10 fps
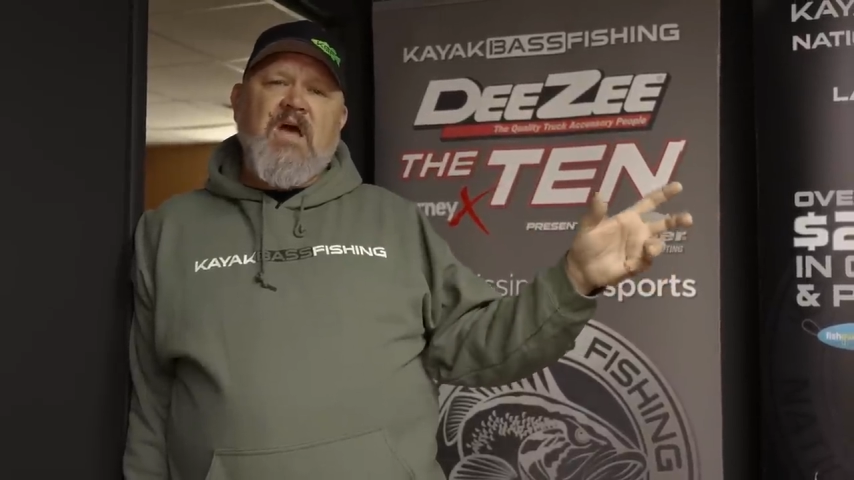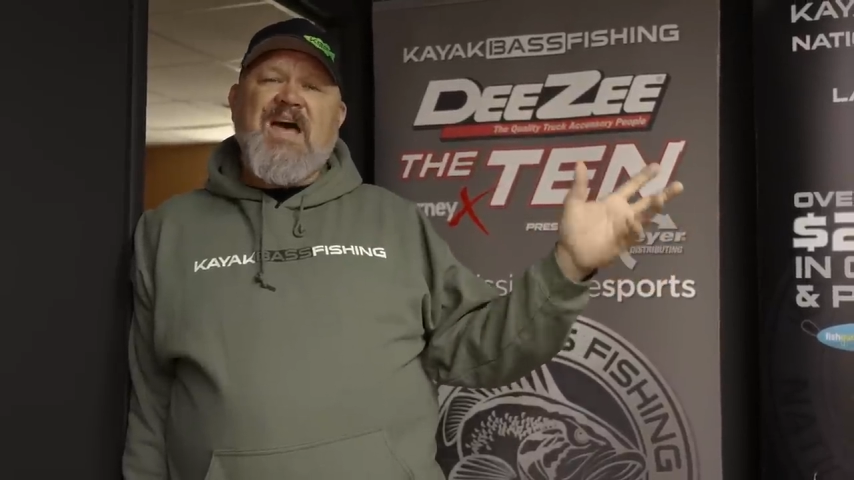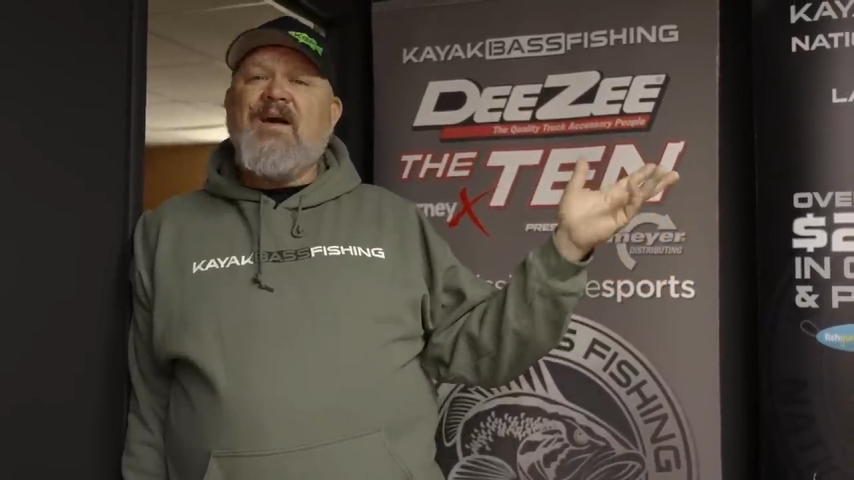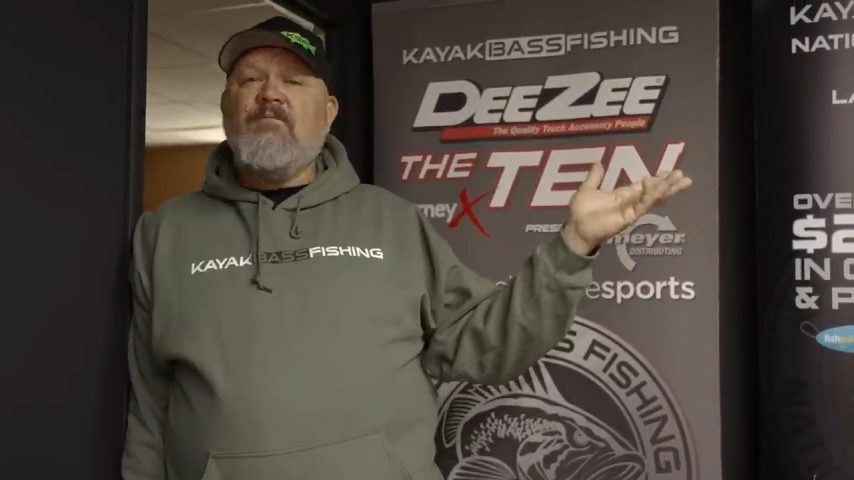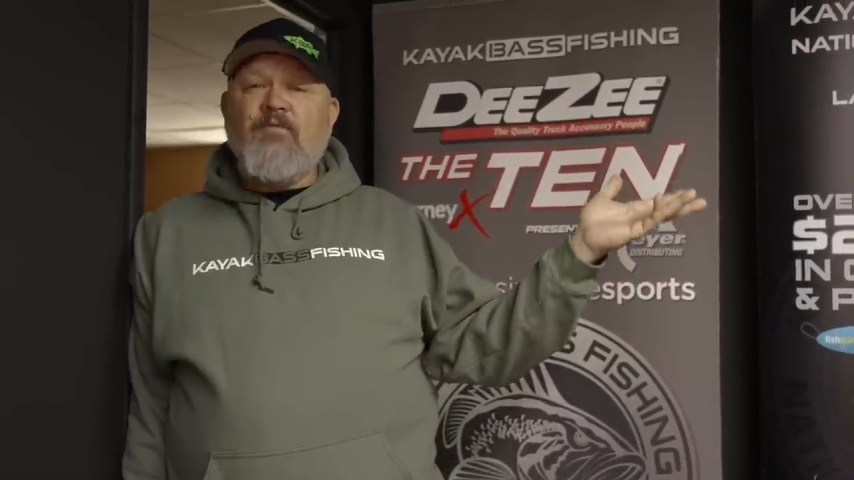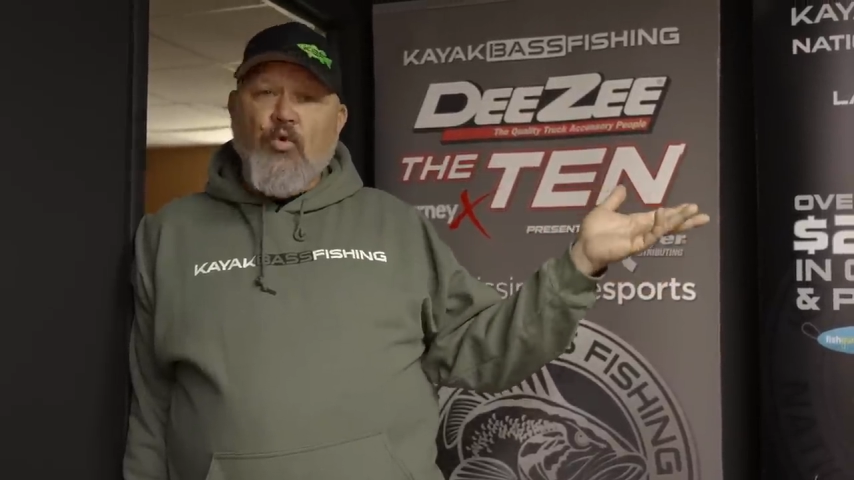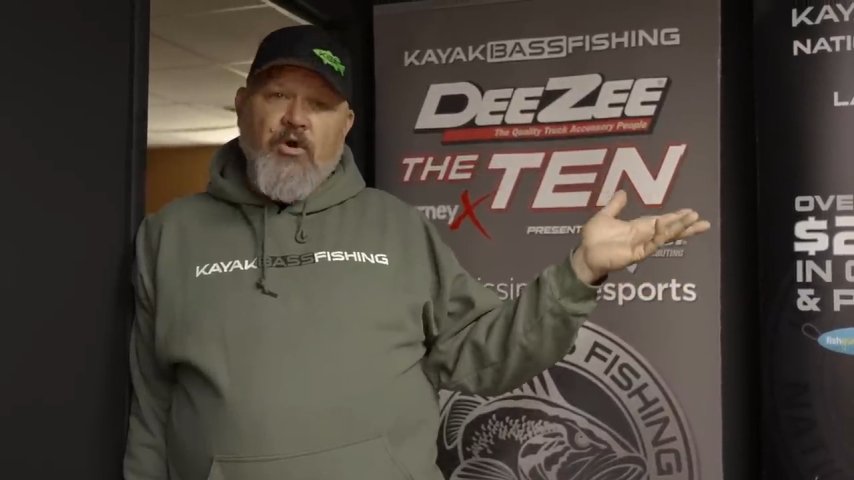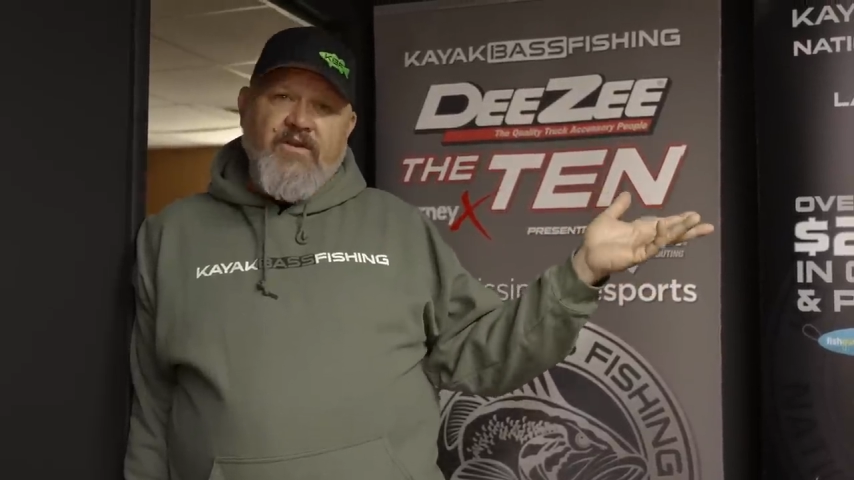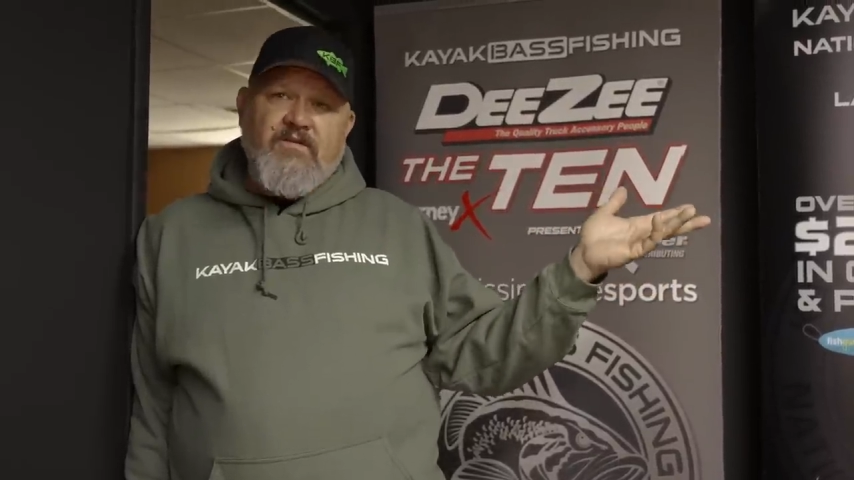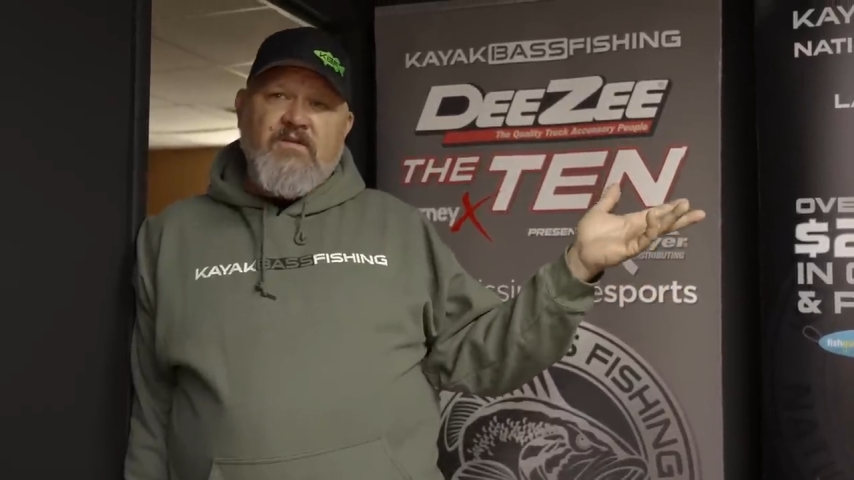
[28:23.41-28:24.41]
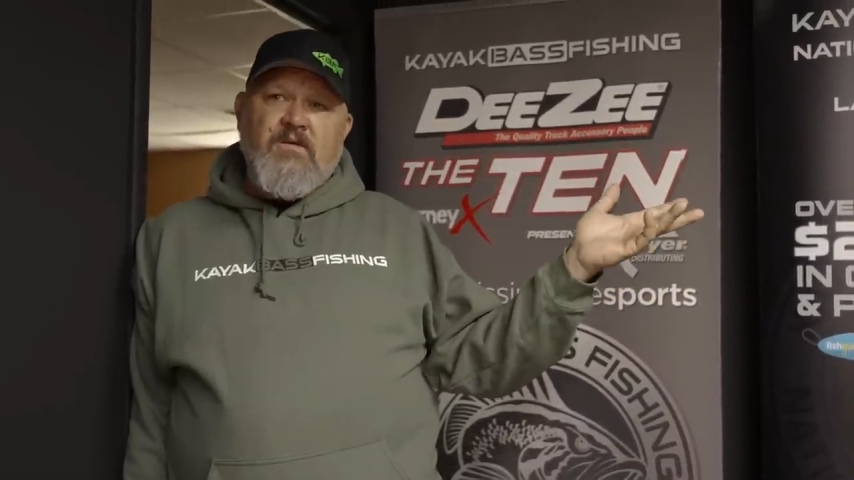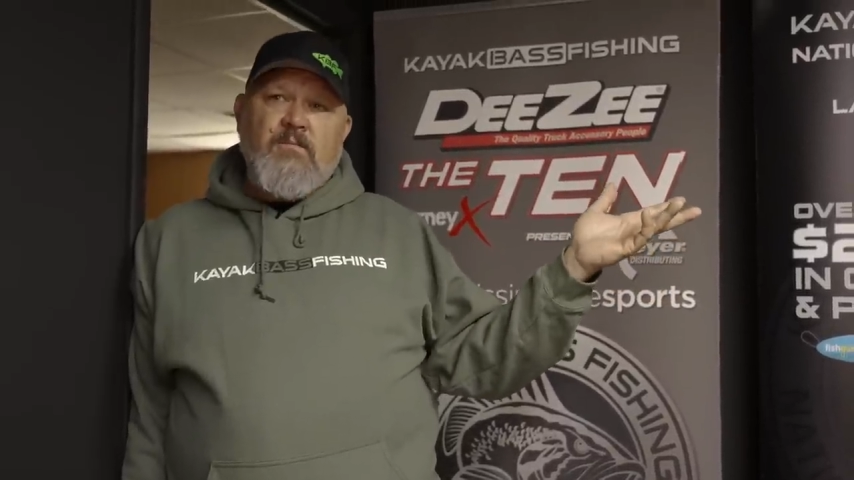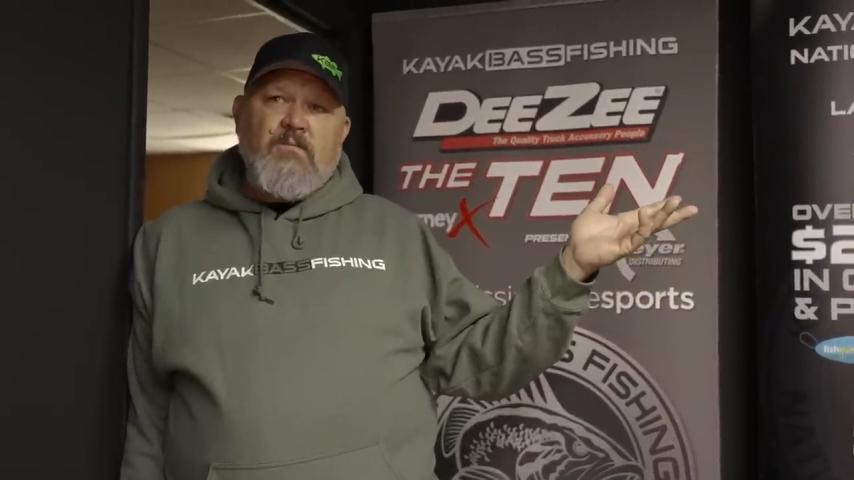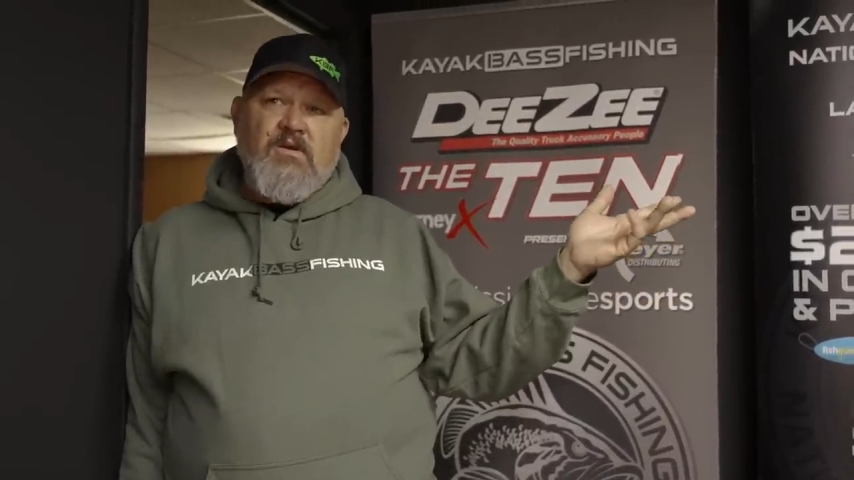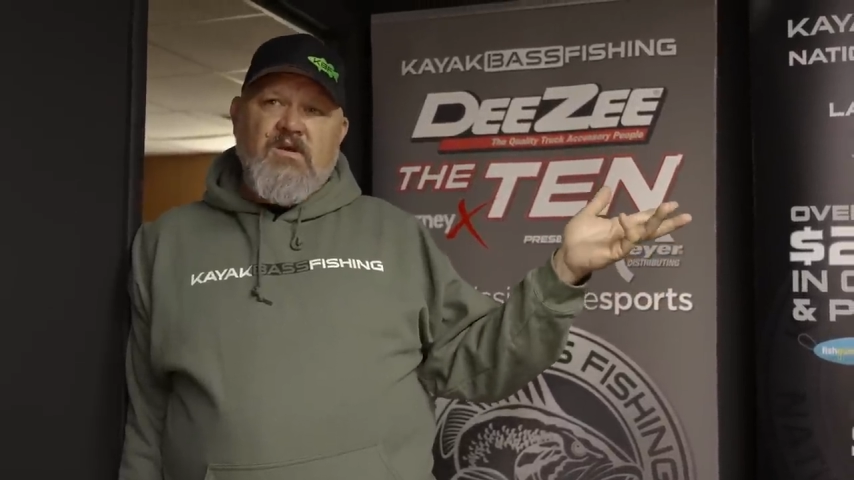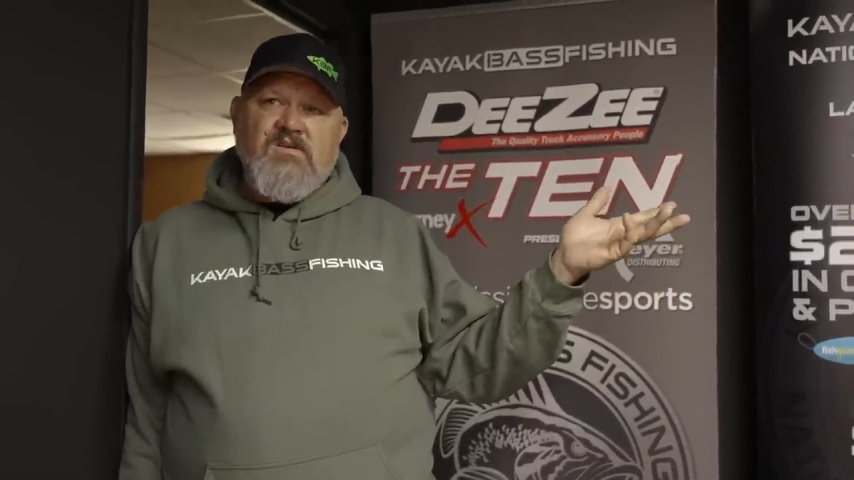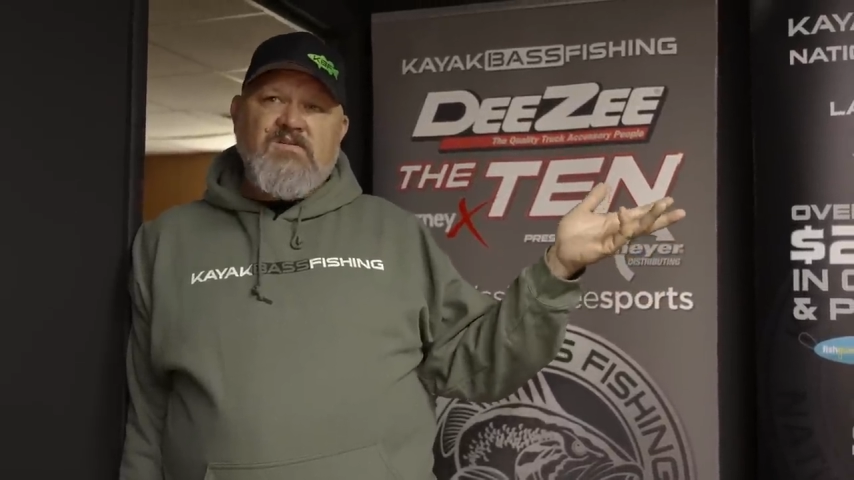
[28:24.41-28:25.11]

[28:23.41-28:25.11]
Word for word: I'm for it because